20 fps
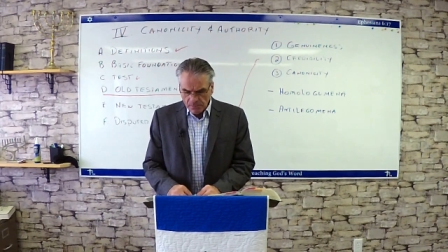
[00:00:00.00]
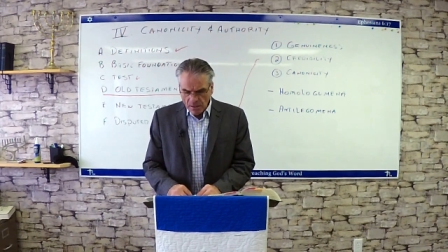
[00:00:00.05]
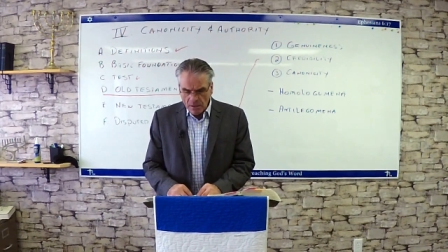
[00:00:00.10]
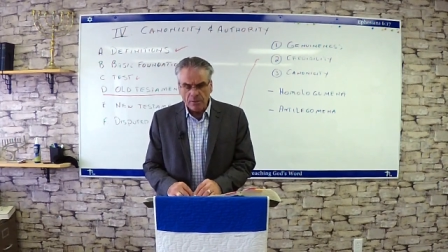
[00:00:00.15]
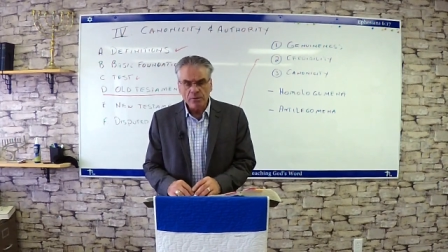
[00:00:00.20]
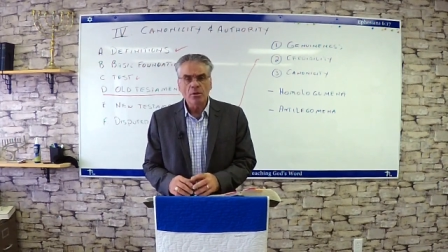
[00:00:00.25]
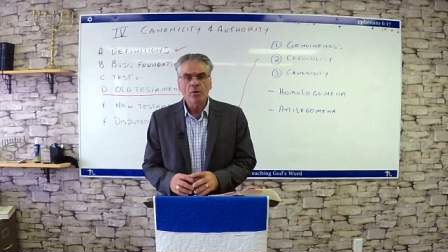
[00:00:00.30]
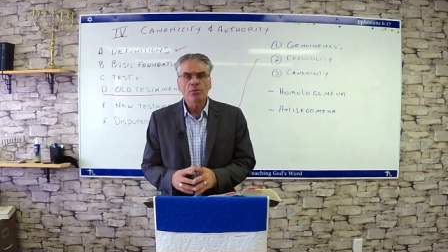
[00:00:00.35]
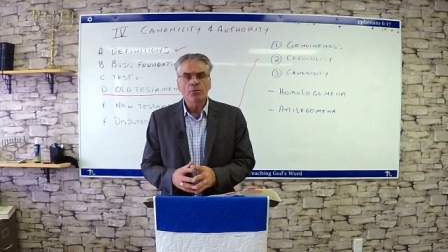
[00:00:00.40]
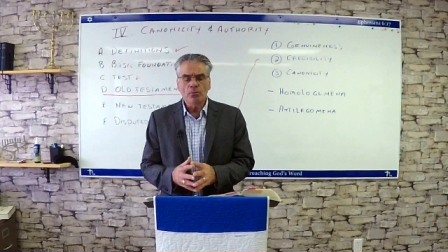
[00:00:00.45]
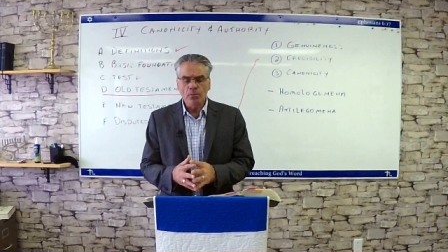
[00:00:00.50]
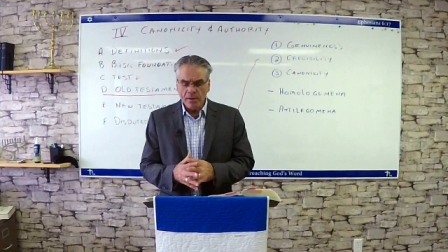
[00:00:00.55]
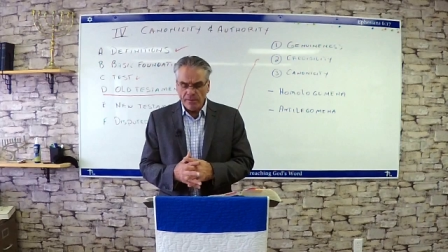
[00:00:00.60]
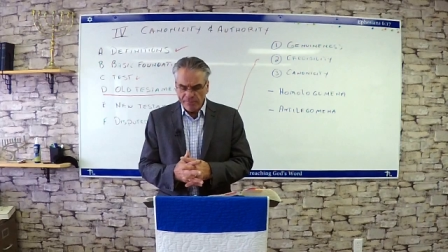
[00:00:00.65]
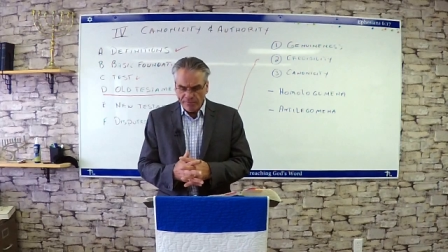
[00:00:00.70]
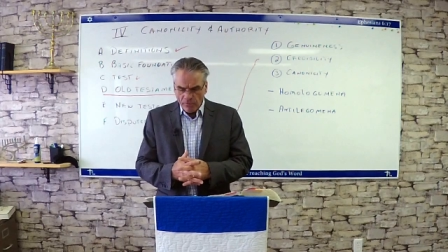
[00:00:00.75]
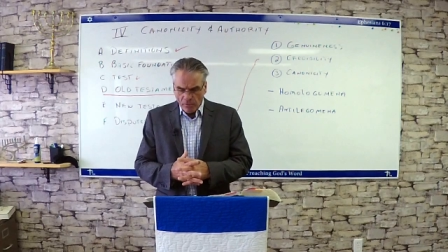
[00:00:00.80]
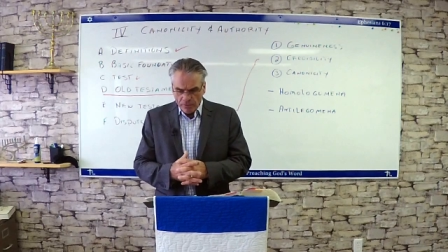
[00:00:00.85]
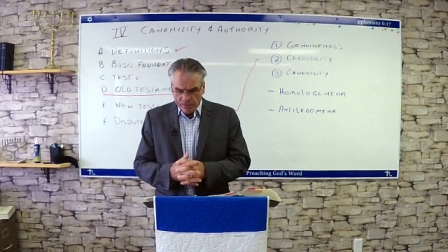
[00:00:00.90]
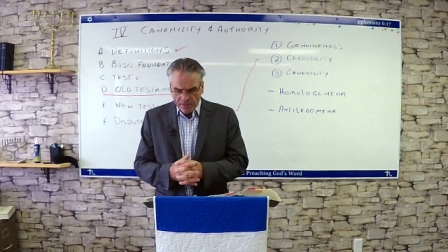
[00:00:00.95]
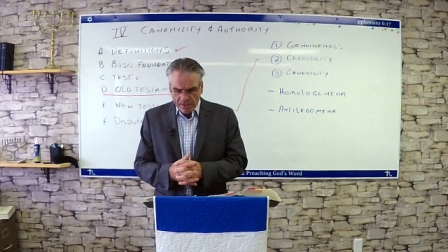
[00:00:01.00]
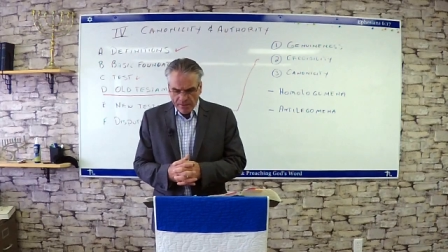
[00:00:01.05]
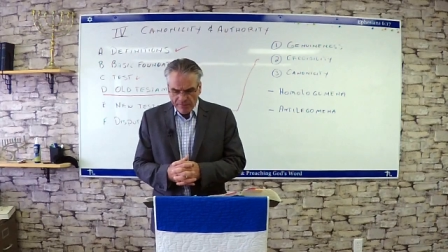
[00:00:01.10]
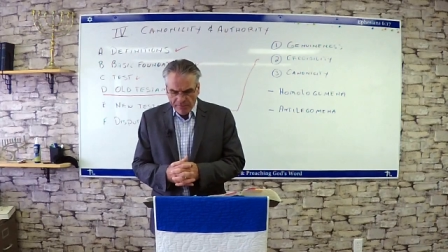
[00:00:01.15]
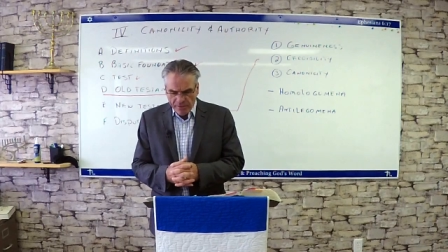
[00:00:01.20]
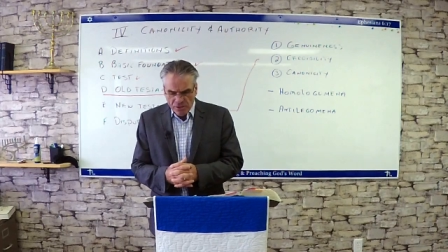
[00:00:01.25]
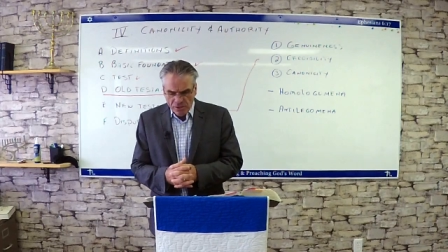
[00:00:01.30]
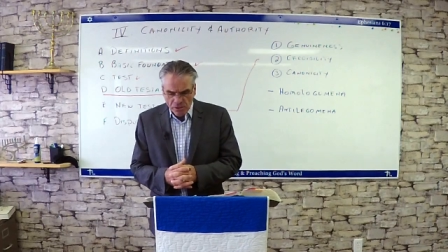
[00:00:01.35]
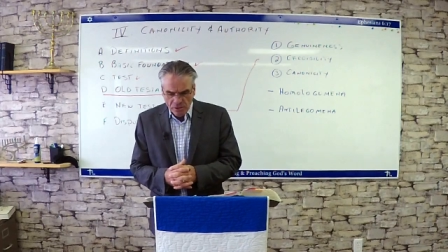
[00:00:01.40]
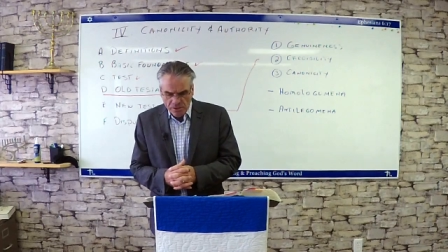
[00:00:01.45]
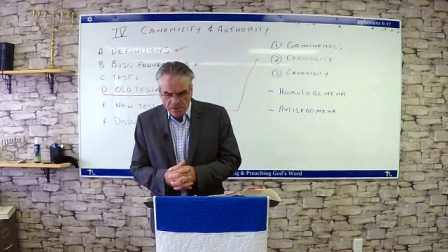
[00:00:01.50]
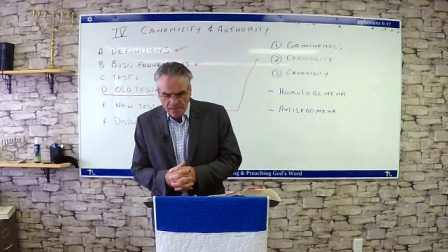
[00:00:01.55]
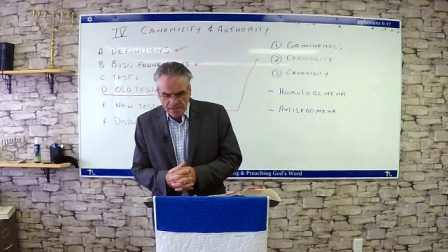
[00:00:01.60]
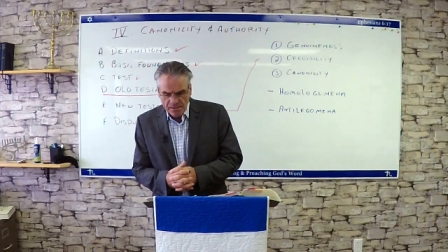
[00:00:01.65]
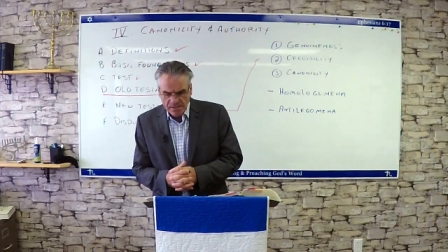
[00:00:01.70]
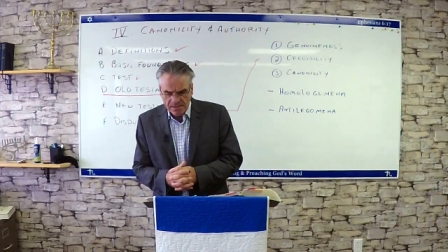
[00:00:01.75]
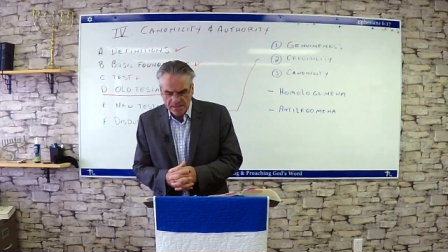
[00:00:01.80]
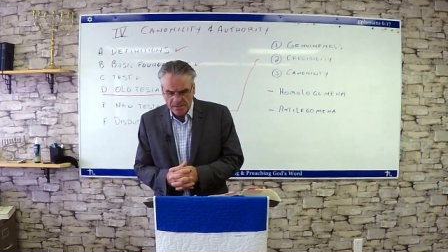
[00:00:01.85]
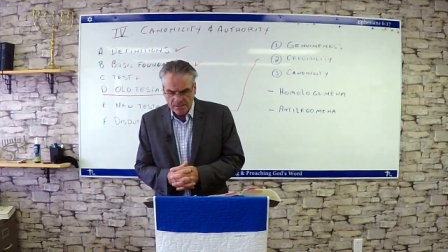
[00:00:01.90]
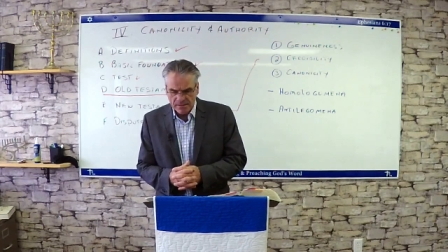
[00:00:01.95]
The threefold
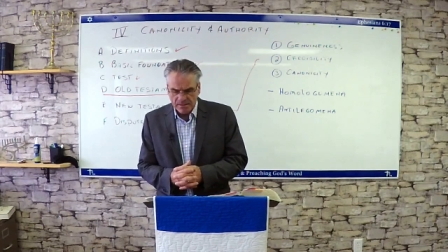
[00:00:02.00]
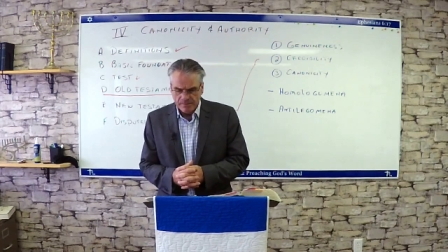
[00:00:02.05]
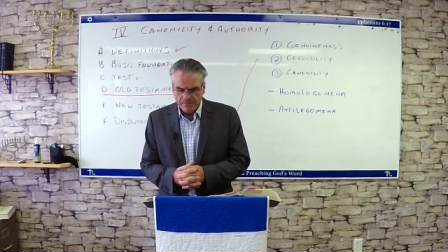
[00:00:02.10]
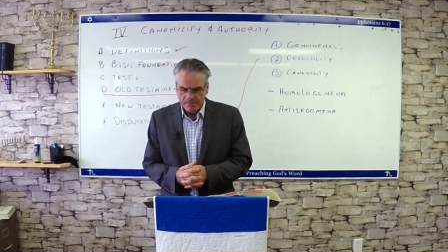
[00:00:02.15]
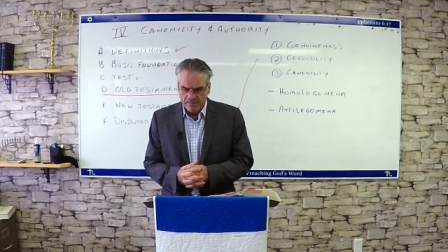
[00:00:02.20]
divisions